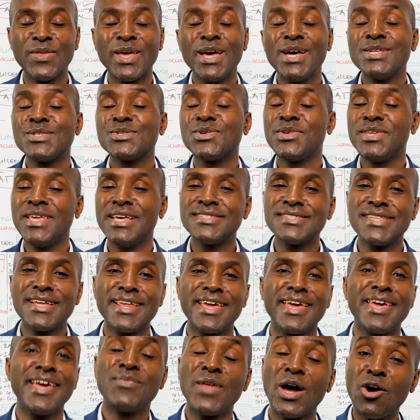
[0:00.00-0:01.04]
So
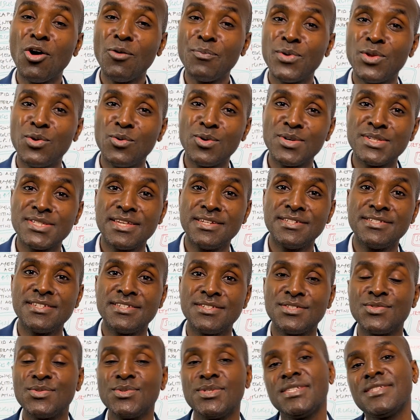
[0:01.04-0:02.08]
yesterday, I hope it wasn't
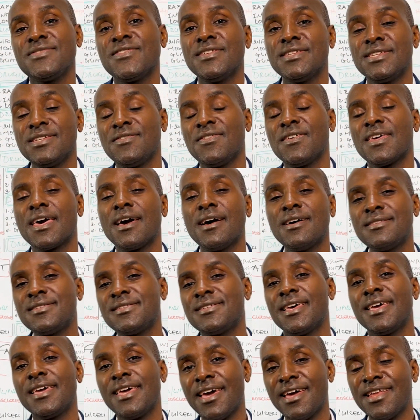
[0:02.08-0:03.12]
too difficult.
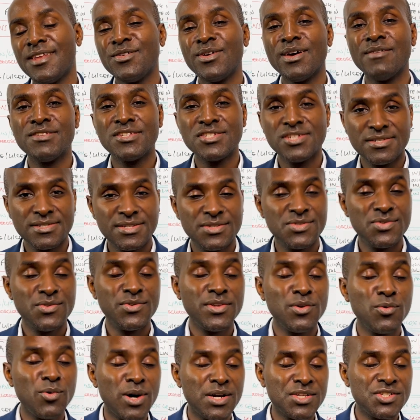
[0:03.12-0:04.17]
Again, you have a chance to
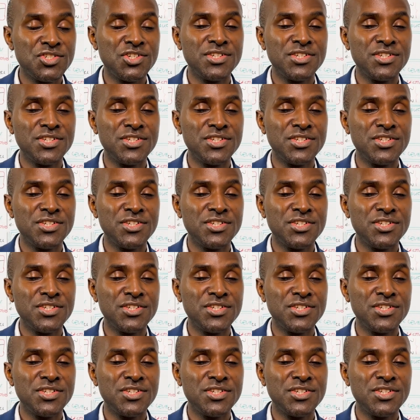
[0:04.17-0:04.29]
rewatch